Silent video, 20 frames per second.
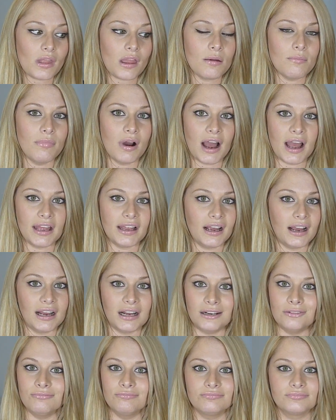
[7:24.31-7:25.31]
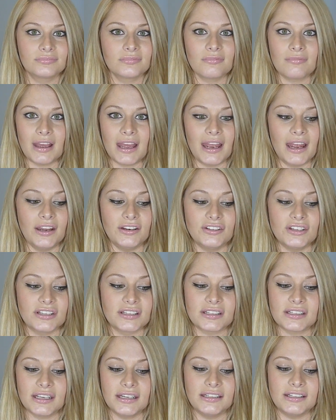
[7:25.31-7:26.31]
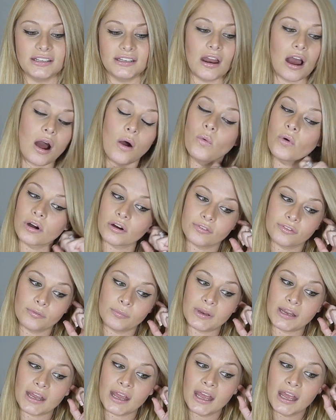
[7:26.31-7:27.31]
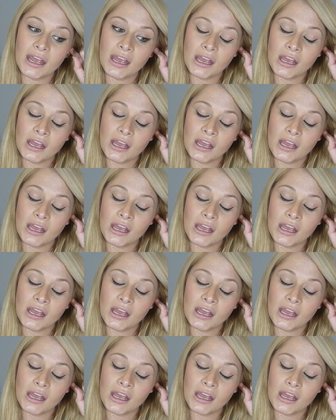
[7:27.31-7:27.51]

But um, it just it did not work for me.